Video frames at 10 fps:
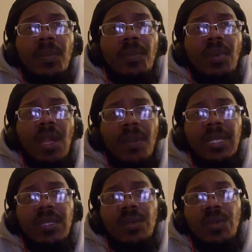
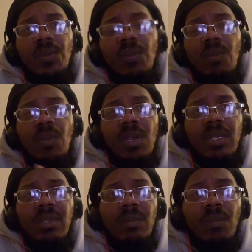probably do
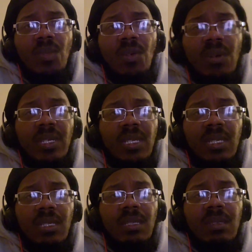one more of
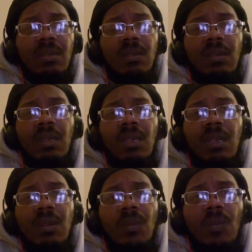these
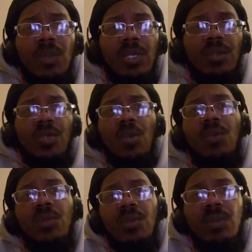with a
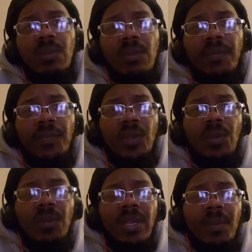total
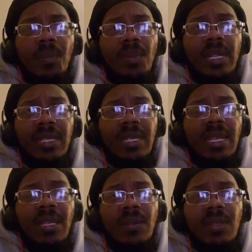view and
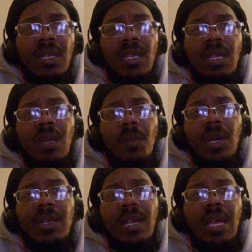breakdown
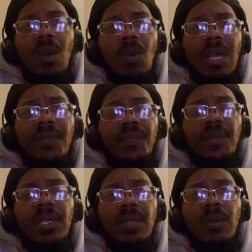about how I
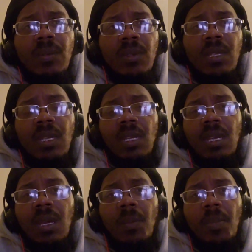feel
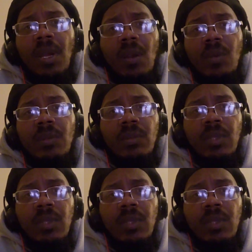about